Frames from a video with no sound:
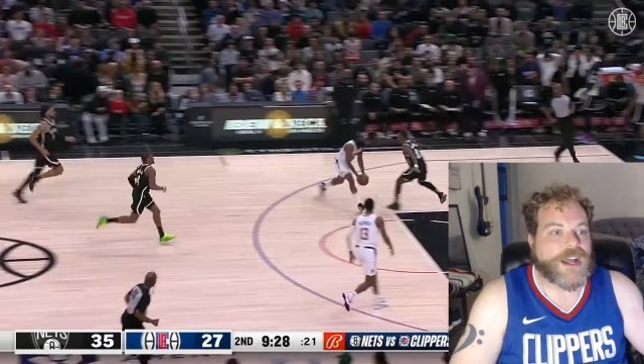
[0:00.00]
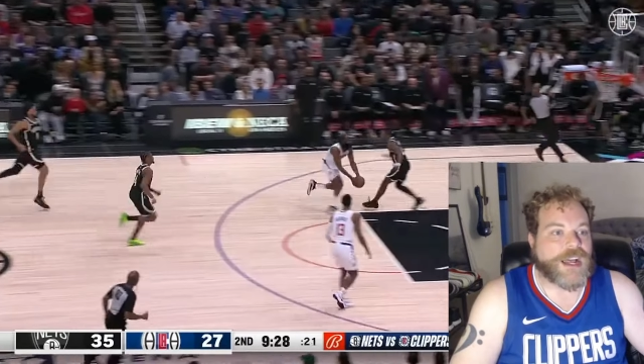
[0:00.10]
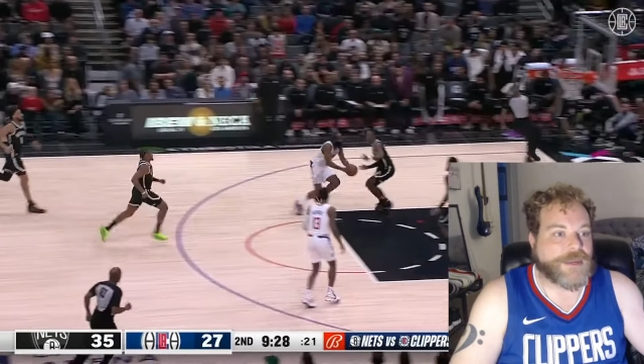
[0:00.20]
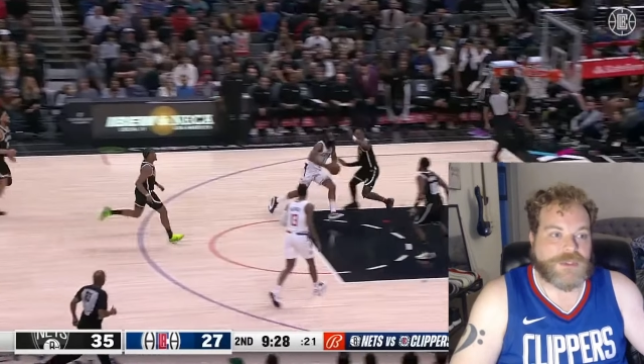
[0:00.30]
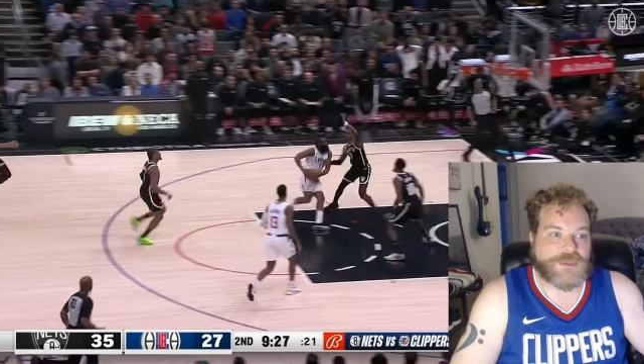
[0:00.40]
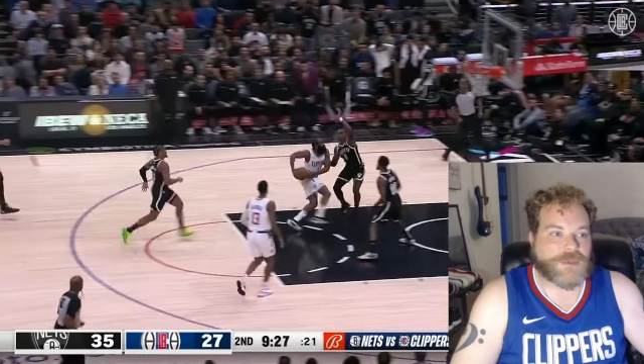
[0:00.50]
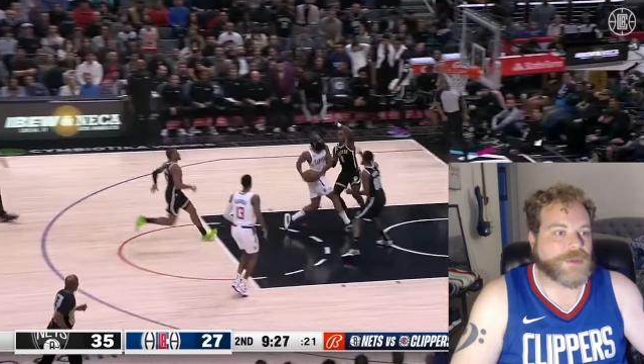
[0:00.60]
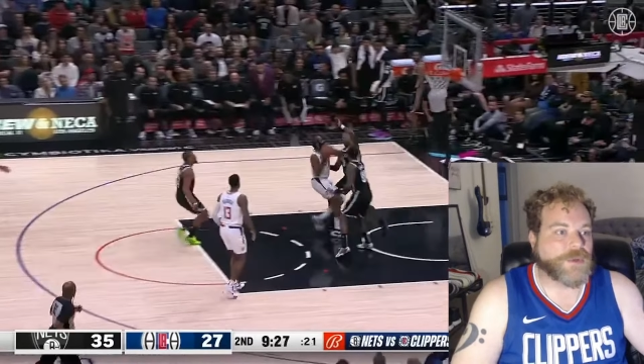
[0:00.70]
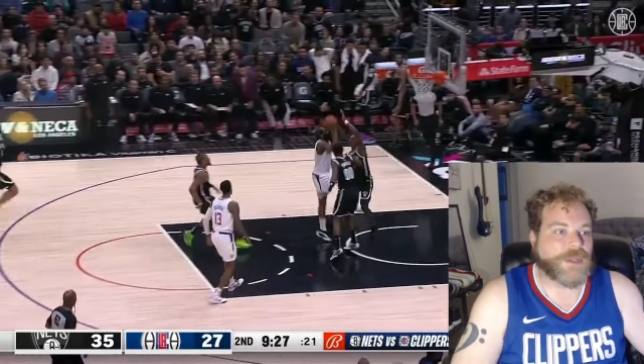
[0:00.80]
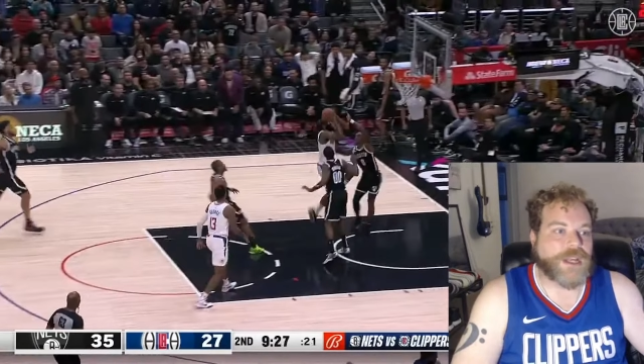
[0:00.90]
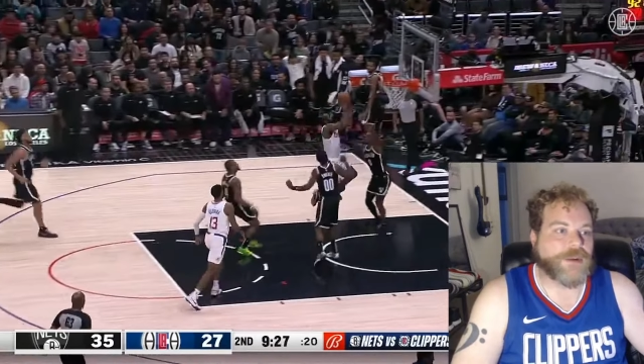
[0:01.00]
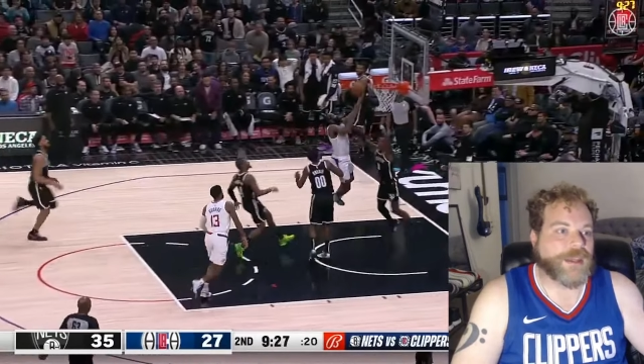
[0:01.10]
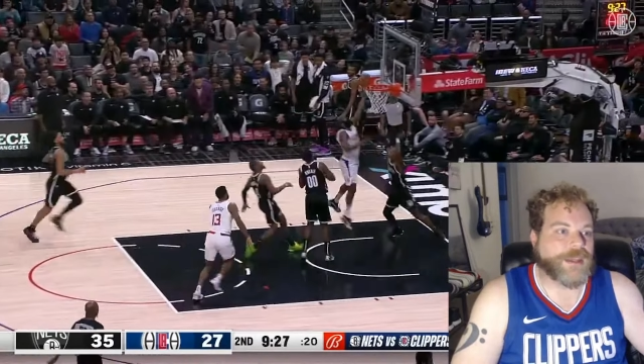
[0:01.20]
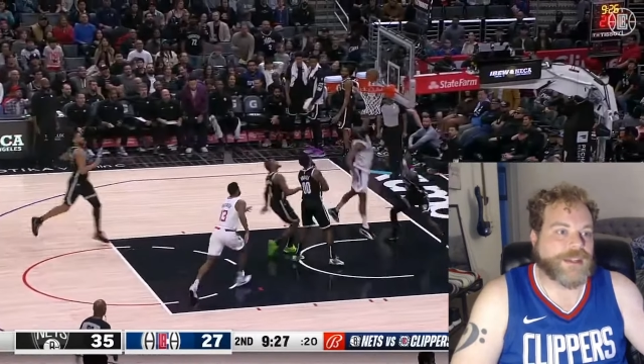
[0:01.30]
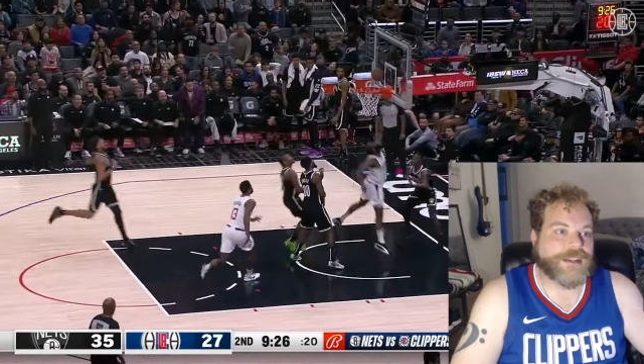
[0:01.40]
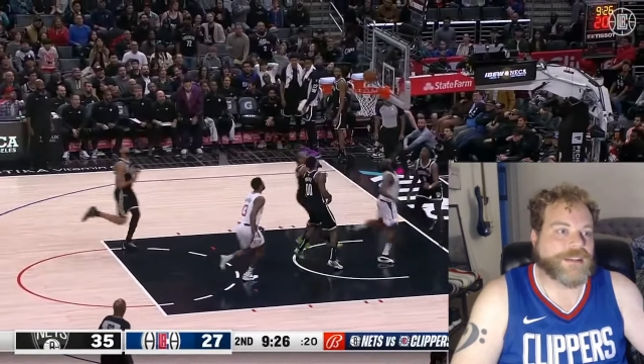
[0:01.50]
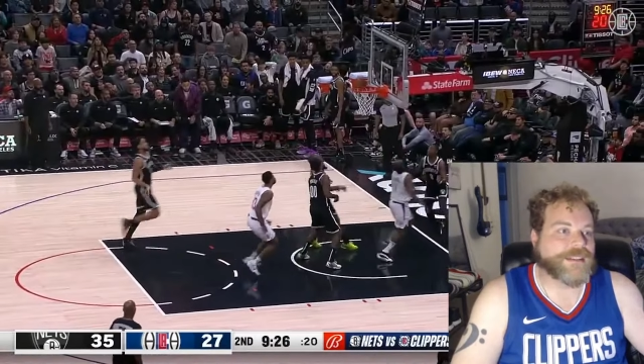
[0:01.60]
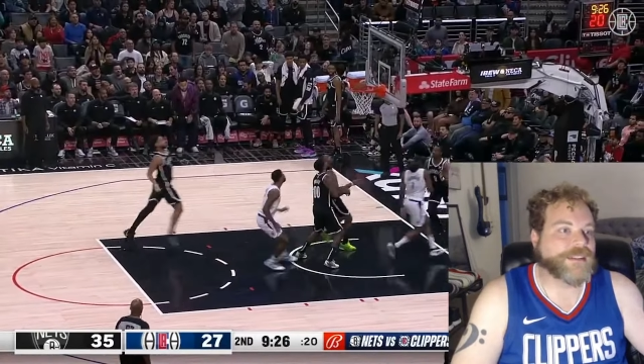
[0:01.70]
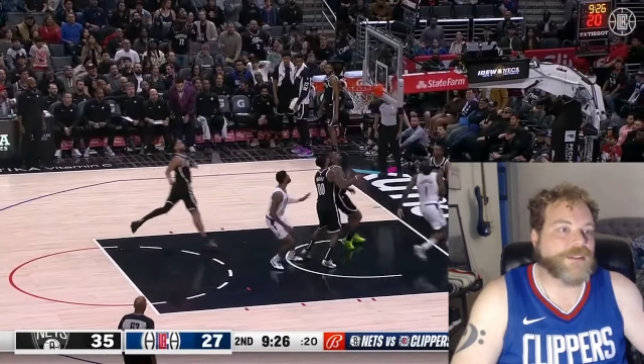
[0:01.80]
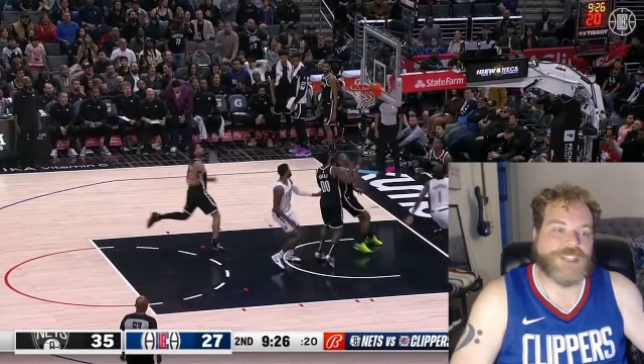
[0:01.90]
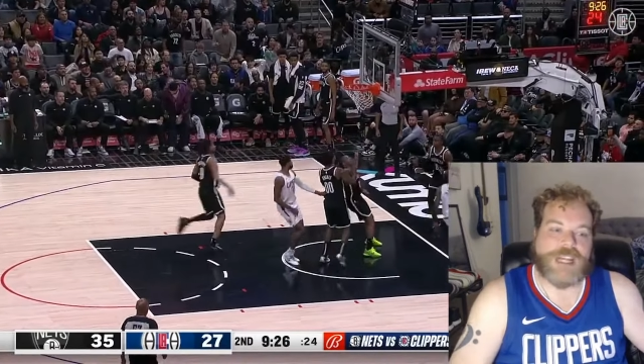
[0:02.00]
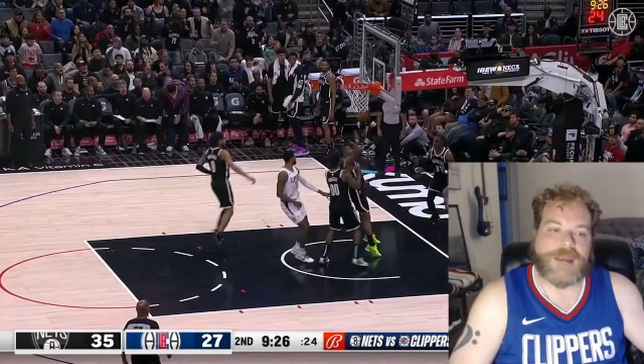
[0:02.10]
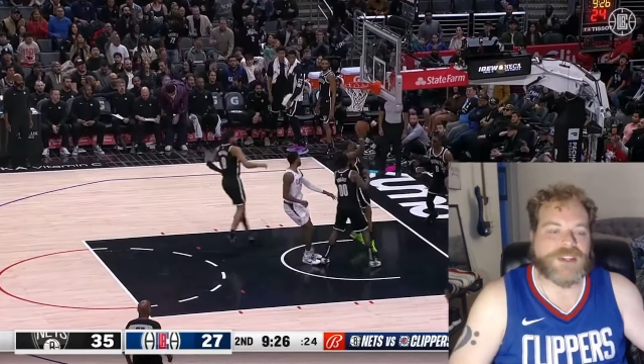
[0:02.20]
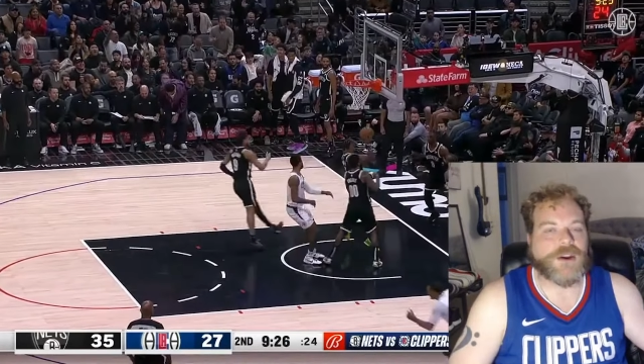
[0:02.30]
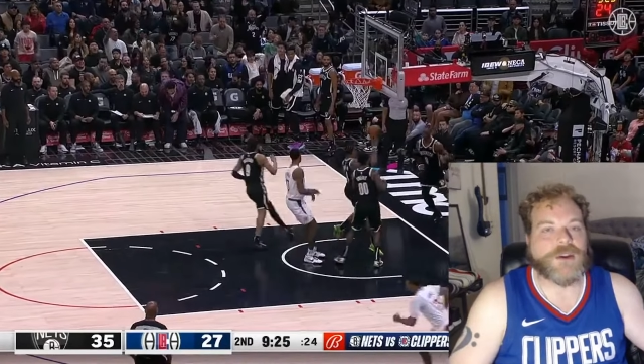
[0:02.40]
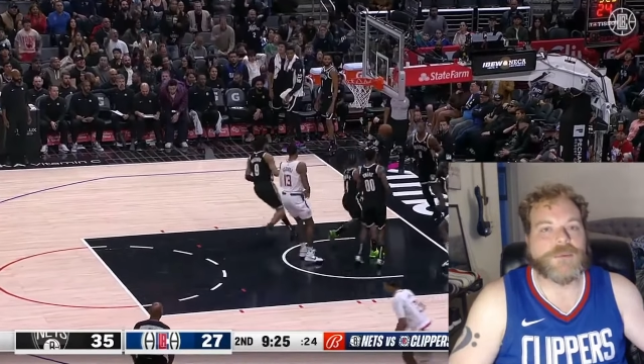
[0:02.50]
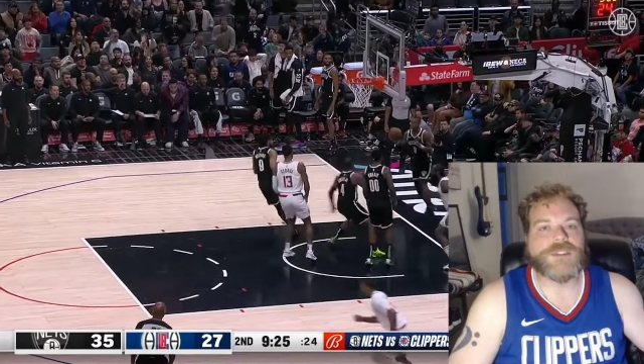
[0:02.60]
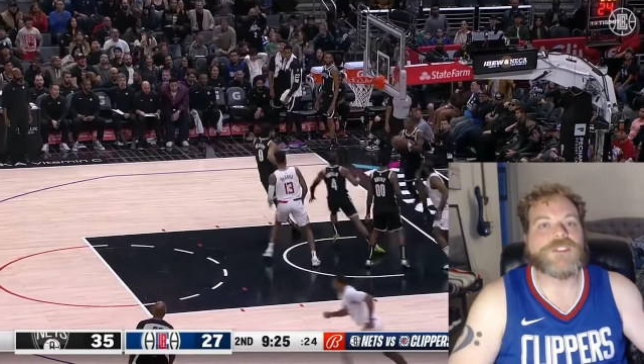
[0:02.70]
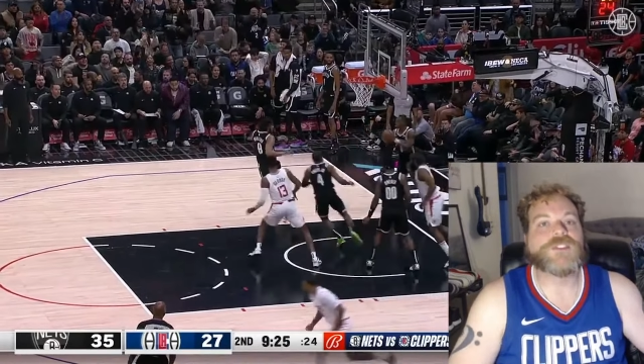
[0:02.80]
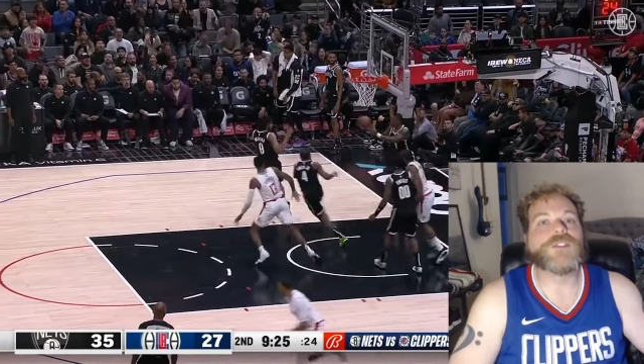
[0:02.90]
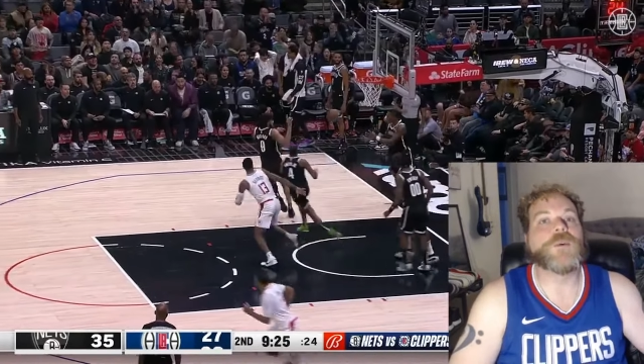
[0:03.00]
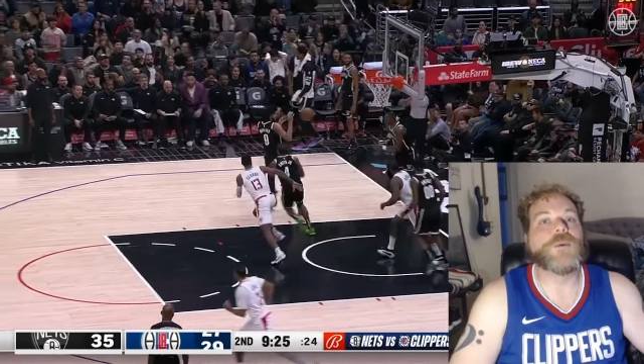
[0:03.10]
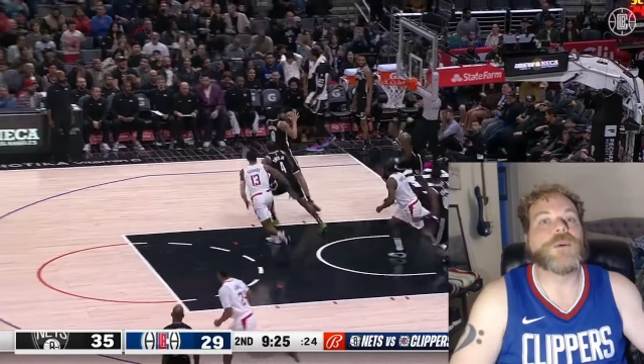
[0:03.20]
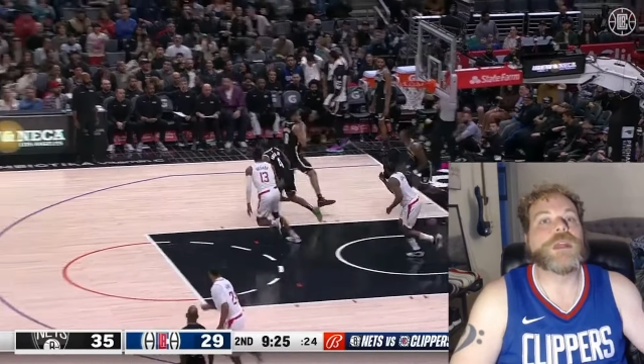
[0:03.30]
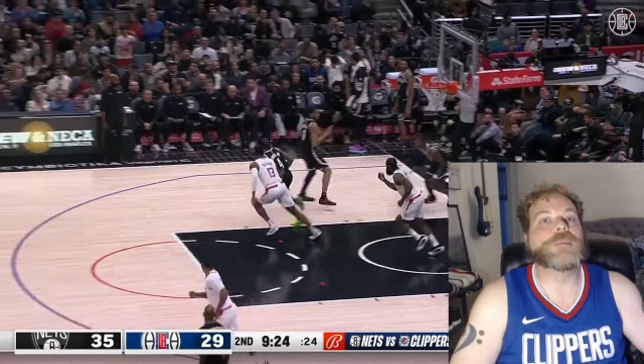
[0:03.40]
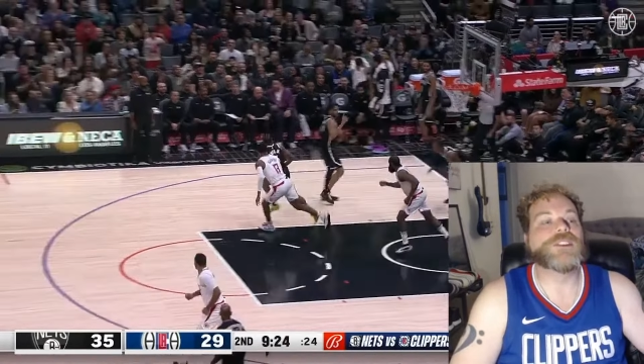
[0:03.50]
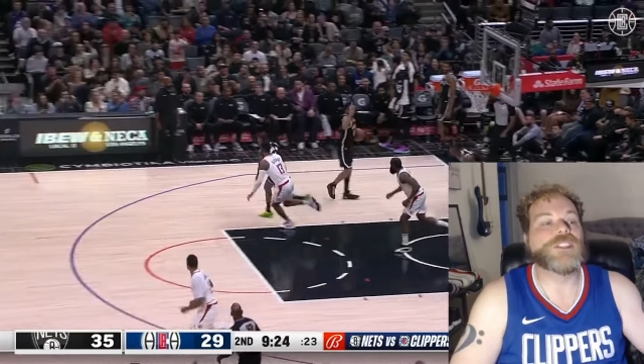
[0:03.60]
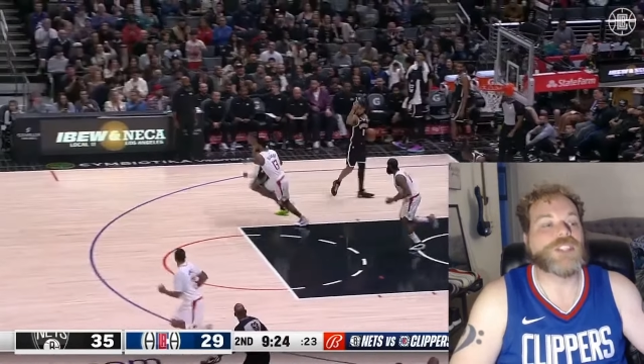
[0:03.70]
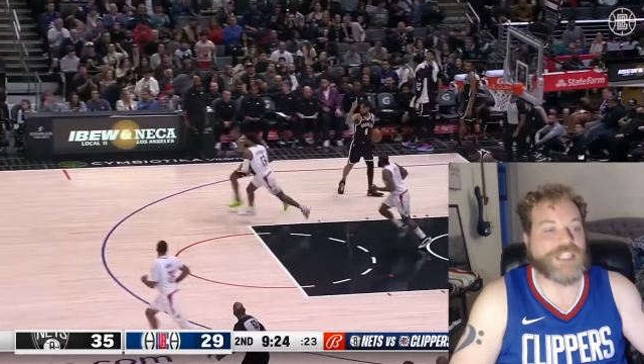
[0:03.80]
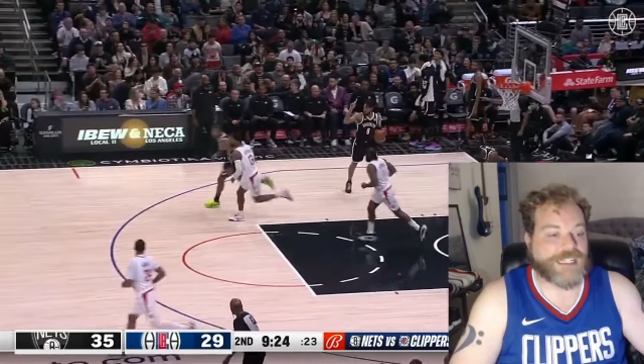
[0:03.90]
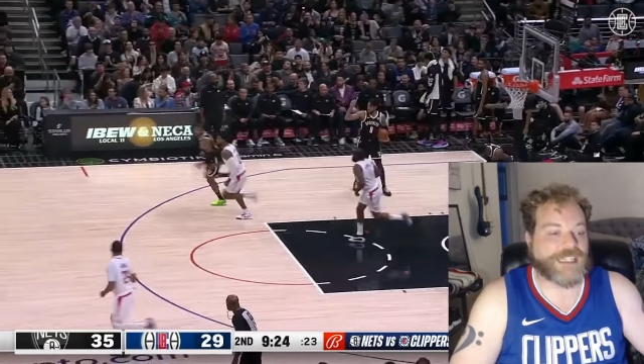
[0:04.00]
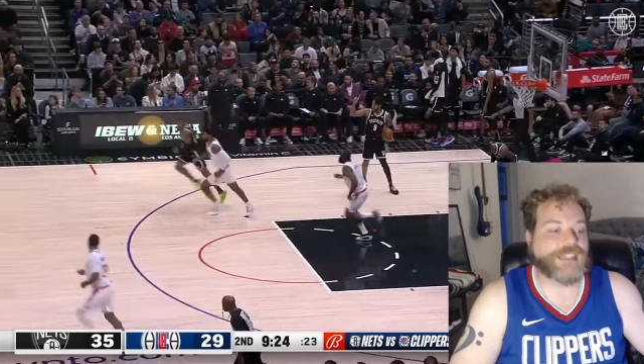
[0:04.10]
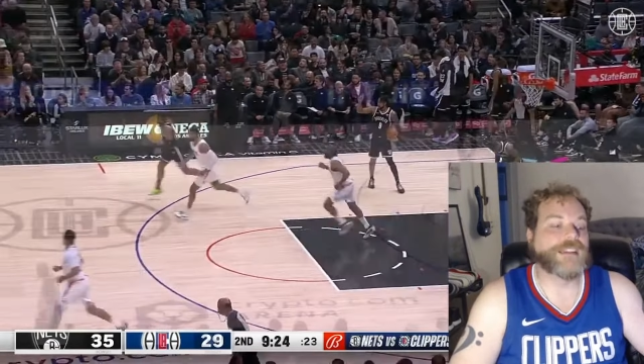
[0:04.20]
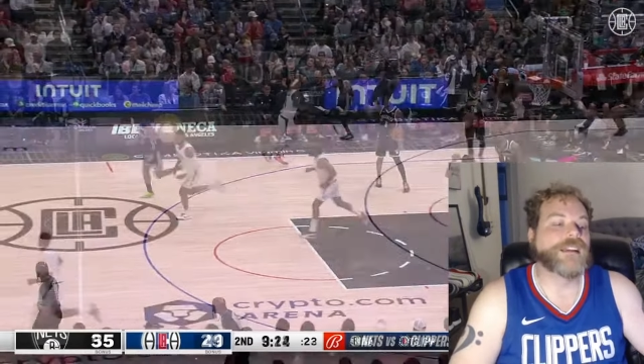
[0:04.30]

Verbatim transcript: Uh, he was doing a lot of great things. James Harden was a scoring machine.